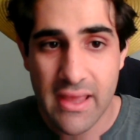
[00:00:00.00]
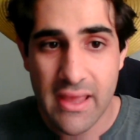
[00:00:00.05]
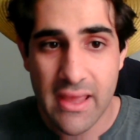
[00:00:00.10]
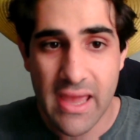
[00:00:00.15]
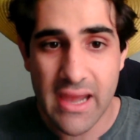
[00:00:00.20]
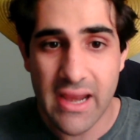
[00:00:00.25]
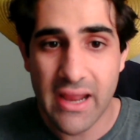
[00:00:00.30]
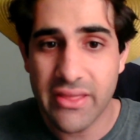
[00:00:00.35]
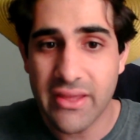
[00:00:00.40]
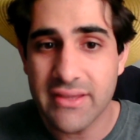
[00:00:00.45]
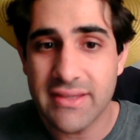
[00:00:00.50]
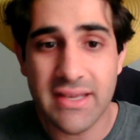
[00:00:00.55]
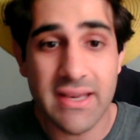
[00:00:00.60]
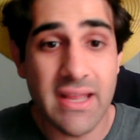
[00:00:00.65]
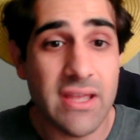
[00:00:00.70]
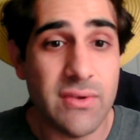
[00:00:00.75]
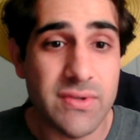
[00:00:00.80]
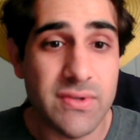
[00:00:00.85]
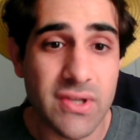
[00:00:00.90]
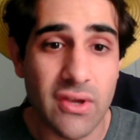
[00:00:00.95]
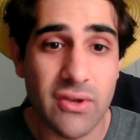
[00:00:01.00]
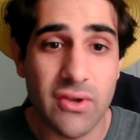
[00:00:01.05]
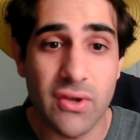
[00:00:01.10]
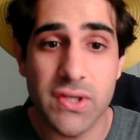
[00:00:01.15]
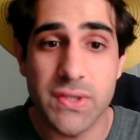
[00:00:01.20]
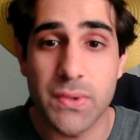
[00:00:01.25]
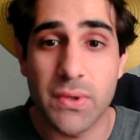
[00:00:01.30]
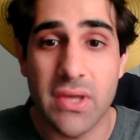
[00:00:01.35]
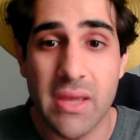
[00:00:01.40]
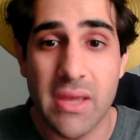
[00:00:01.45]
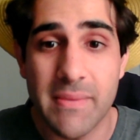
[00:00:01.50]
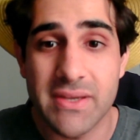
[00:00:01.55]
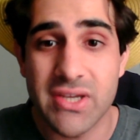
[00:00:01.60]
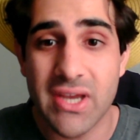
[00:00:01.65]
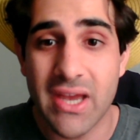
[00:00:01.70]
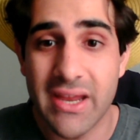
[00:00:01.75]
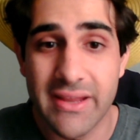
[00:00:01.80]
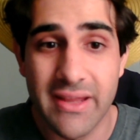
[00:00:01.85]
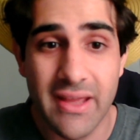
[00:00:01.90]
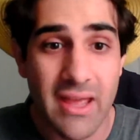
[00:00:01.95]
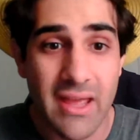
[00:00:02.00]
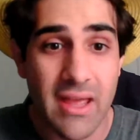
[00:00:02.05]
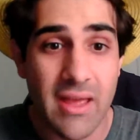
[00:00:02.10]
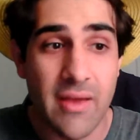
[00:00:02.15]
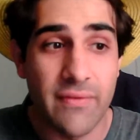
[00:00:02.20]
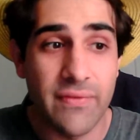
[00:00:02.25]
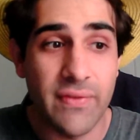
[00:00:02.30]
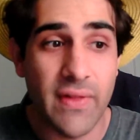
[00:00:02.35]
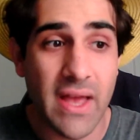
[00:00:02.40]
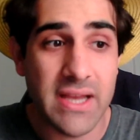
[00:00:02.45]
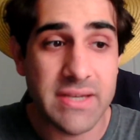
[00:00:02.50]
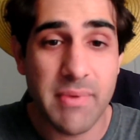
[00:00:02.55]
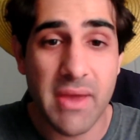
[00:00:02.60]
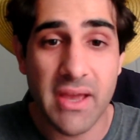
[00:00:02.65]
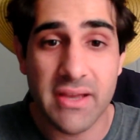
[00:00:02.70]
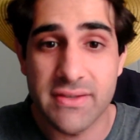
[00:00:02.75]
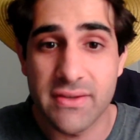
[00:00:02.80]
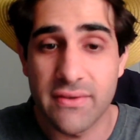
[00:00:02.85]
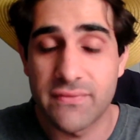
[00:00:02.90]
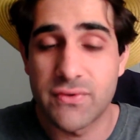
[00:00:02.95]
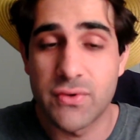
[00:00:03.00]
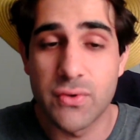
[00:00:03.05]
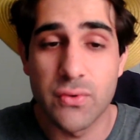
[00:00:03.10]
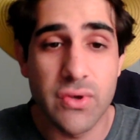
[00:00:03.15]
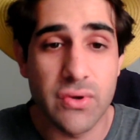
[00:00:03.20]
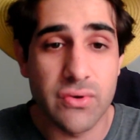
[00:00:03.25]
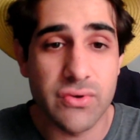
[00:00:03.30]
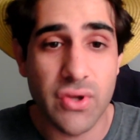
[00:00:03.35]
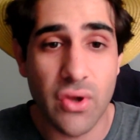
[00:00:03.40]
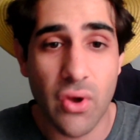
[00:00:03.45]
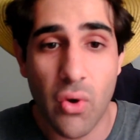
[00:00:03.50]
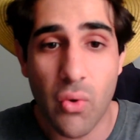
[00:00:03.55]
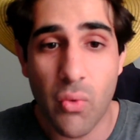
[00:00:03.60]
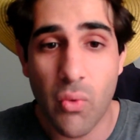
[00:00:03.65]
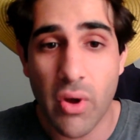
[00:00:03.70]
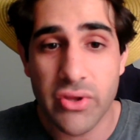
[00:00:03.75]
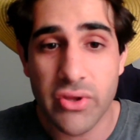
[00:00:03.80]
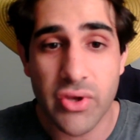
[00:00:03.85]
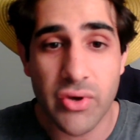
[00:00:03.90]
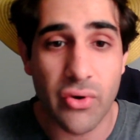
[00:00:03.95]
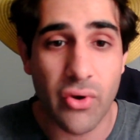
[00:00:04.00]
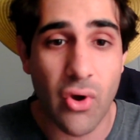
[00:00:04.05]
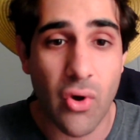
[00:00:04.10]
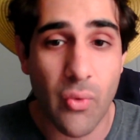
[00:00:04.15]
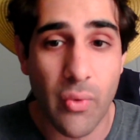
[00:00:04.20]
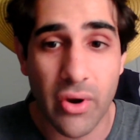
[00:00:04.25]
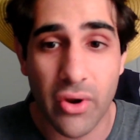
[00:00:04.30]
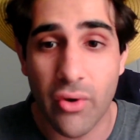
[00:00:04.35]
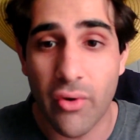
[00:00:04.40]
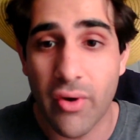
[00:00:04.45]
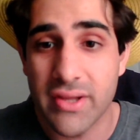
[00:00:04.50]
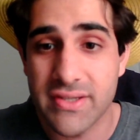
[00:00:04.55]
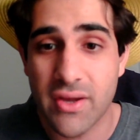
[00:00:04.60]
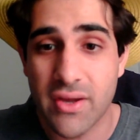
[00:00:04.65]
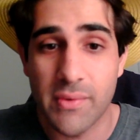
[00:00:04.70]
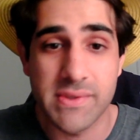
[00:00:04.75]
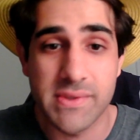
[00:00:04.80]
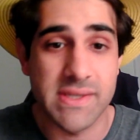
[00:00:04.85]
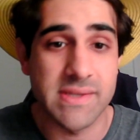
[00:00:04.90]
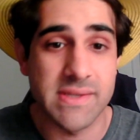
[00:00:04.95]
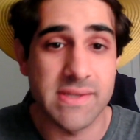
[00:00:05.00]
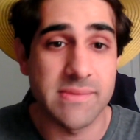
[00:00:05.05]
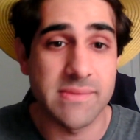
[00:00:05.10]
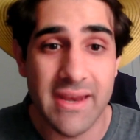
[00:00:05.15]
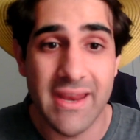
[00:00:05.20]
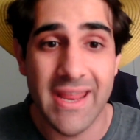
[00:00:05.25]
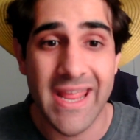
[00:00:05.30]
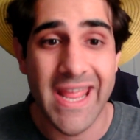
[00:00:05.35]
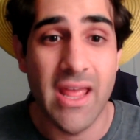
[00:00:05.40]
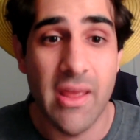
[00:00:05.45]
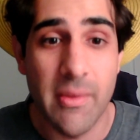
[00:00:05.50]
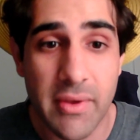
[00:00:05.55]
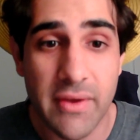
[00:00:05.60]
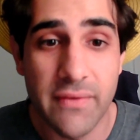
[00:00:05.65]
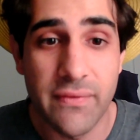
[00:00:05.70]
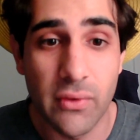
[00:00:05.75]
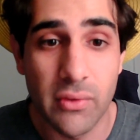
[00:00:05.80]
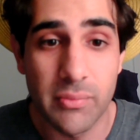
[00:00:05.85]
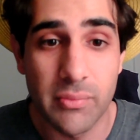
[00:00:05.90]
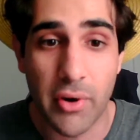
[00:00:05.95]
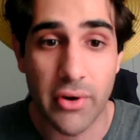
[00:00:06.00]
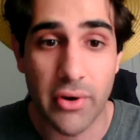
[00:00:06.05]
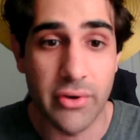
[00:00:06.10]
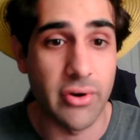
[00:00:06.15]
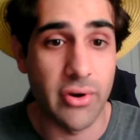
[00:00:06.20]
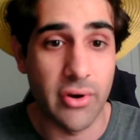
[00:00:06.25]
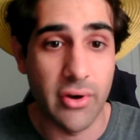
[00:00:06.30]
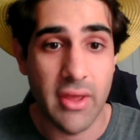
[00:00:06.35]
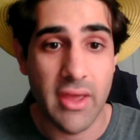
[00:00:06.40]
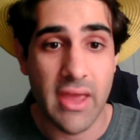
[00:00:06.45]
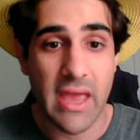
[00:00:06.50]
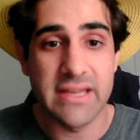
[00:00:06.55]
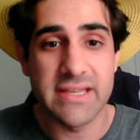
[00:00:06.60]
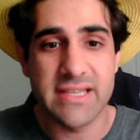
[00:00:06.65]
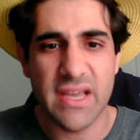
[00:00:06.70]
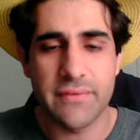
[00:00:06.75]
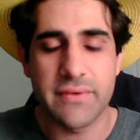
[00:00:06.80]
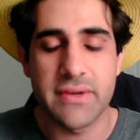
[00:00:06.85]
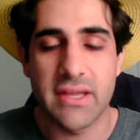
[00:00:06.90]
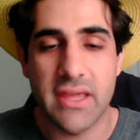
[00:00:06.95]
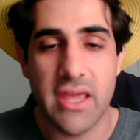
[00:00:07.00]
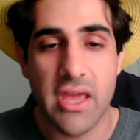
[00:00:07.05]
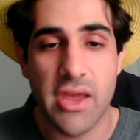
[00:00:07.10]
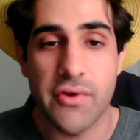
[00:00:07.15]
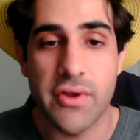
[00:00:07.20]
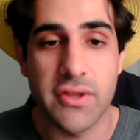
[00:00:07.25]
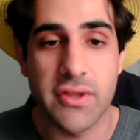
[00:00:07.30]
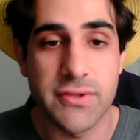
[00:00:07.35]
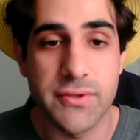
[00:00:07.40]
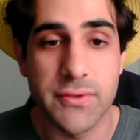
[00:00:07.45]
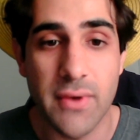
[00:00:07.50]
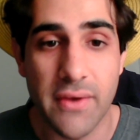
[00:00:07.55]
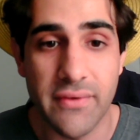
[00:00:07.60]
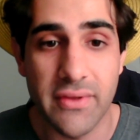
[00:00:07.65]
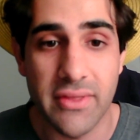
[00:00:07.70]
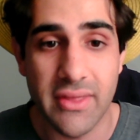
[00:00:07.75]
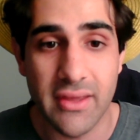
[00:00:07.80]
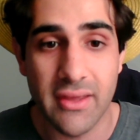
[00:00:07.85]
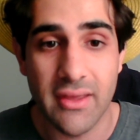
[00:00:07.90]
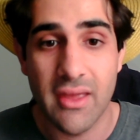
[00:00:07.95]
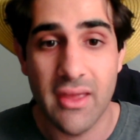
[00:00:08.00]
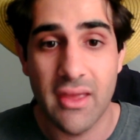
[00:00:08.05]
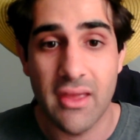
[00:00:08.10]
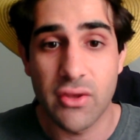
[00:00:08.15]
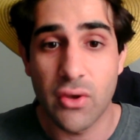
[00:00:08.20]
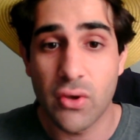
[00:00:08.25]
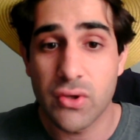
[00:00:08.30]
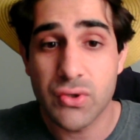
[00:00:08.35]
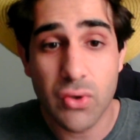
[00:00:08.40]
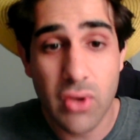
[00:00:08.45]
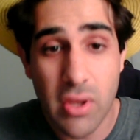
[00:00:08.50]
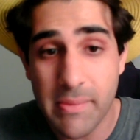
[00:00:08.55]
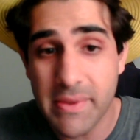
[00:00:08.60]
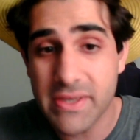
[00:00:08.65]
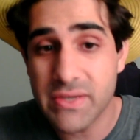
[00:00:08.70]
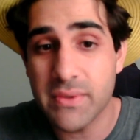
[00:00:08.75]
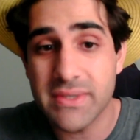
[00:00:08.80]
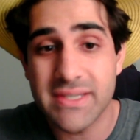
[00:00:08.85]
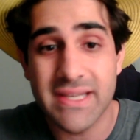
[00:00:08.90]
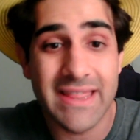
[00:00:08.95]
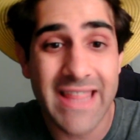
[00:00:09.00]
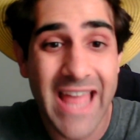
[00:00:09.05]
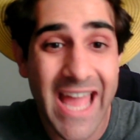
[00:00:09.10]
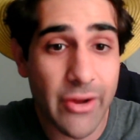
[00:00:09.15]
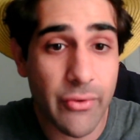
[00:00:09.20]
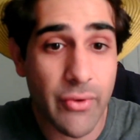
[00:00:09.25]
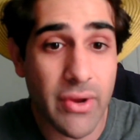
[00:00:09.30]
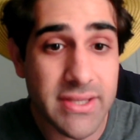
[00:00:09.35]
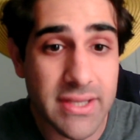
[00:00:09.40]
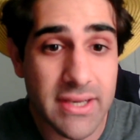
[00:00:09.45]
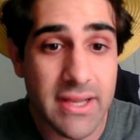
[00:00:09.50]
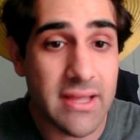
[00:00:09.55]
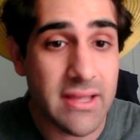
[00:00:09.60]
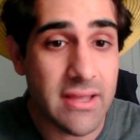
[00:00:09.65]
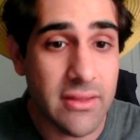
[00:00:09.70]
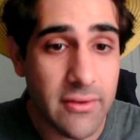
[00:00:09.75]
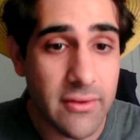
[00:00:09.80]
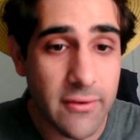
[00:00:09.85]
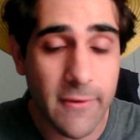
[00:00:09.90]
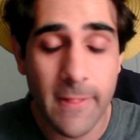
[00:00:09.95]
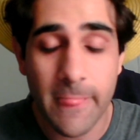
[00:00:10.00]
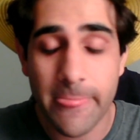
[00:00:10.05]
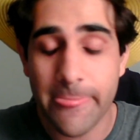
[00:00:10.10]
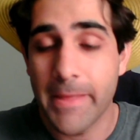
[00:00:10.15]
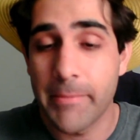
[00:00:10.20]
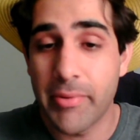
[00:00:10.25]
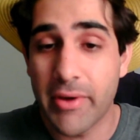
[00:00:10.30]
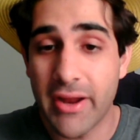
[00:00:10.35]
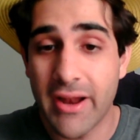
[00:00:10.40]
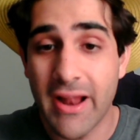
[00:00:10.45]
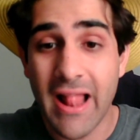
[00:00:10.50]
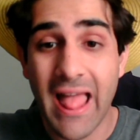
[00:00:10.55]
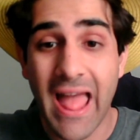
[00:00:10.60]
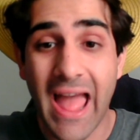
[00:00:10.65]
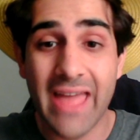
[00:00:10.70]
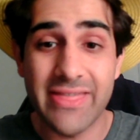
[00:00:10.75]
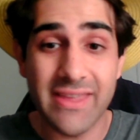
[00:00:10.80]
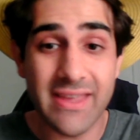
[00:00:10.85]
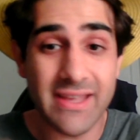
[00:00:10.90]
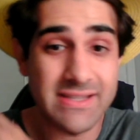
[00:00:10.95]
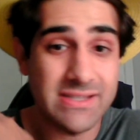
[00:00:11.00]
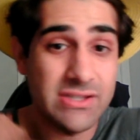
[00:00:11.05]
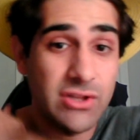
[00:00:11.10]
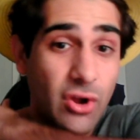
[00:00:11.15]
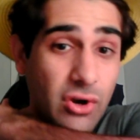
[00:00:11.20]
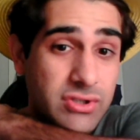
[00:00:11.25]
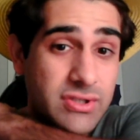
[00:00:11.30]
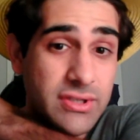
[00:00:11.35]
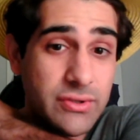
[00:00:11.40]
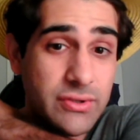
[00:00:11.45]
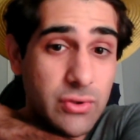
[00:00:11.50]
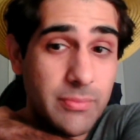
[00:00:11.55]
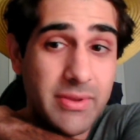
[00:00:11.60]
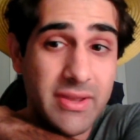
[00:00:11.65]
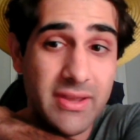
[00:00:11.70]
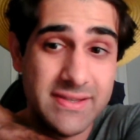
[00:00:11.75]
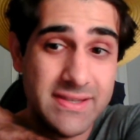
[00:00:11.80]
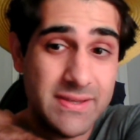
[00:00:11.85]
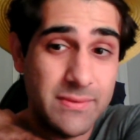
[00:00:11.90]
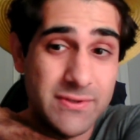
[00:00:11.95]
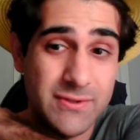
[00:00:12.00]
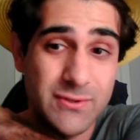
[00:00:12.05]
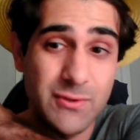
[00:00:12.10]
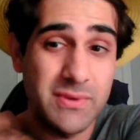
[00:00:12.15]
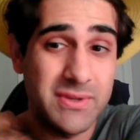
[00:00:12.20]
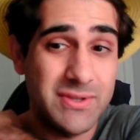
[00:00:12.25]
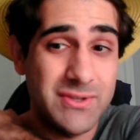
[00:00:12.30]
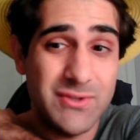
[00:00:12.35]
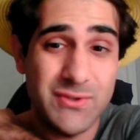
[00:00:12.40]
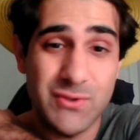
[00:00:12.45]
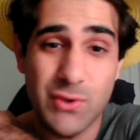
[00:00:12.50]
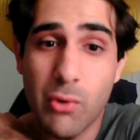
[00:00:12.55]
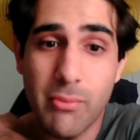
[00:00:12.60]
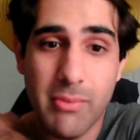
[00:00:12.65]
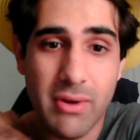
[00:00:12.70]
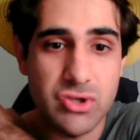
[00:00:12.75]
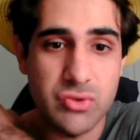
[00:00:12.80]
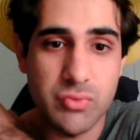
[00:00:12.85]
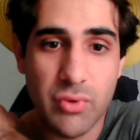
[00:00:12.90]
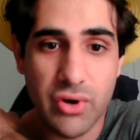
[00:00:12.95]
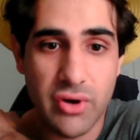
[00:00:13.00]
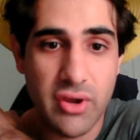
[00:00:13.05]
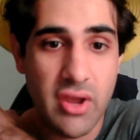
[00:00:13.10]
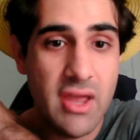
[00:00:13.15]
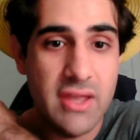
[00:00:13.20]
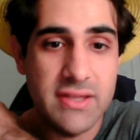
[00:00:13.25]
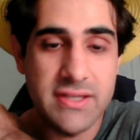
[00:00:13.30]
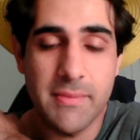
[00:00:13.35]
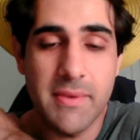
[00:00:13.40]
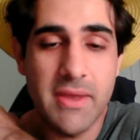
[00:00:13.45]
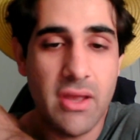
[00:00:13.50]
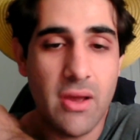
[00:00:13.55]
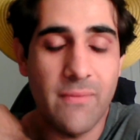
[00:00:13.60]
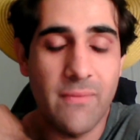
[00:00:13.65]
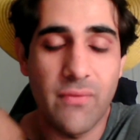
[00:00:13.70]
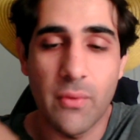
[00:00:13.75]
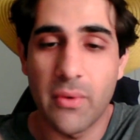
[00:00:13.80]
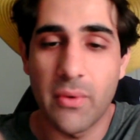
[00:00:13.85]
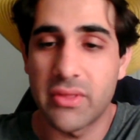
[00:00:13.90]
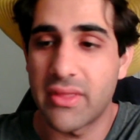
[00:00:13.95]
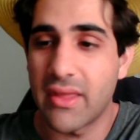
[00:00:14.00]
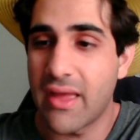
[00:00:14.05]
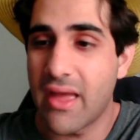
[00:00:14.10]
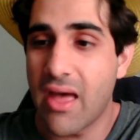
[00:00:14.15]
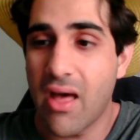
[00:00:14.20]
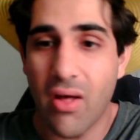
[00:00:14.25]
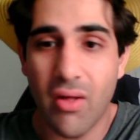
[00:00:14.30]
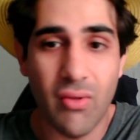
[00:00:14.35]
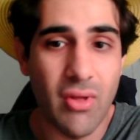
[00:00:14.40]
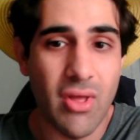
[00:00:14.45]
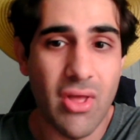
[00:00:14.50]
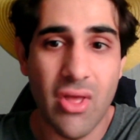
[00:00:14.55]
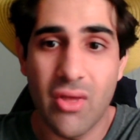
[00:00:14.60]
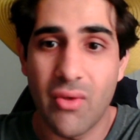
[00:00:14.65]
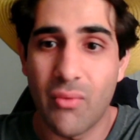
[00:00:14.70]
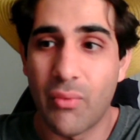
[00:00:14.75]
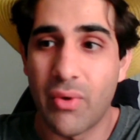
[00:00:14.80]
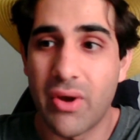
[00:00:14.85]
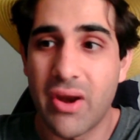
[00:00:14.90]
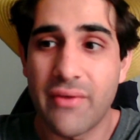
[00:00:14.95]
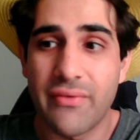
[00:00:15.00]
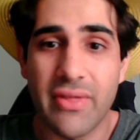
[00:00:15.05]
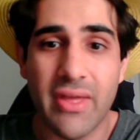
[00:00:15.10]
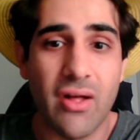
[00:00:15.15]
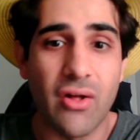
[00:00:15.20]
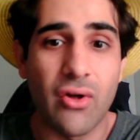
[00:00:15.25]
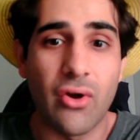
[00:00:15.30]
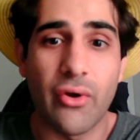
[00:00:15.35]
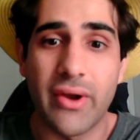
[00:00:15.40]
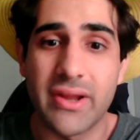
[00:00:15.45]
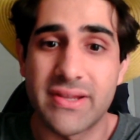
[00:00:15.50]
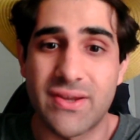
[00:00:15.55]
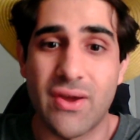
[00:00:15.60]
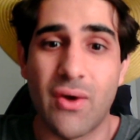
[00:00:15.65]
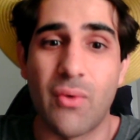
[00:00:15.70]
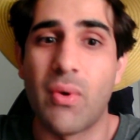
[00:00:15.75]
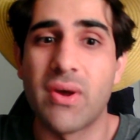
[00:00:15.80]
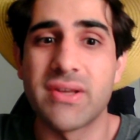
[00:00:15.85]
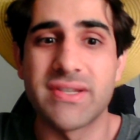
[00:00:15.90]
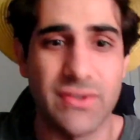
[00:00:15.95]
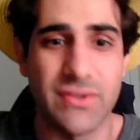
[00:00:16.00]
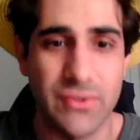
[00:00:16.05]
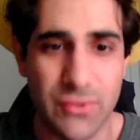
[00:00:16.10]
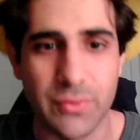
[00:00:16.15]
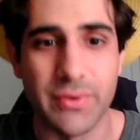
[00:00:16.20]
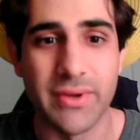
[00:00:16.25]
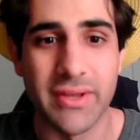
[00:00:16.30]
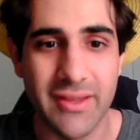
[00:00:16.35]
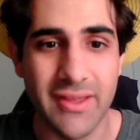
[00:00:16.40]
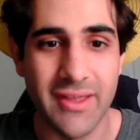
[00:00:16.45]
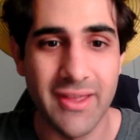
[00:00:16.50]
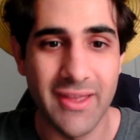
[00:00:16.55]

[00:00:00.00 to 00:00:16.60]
And I think today you saw Joshua Kimmich had flashbacks of 2 years ago, 1 year ago, where Goretzka was his main midfield partner, and he's having to carry and do everything. Joshua Kimmich wasn't that great today either, but I think it's largely to do because he was doing so much work to make up for whatever the hell Goretzka wasn't doing.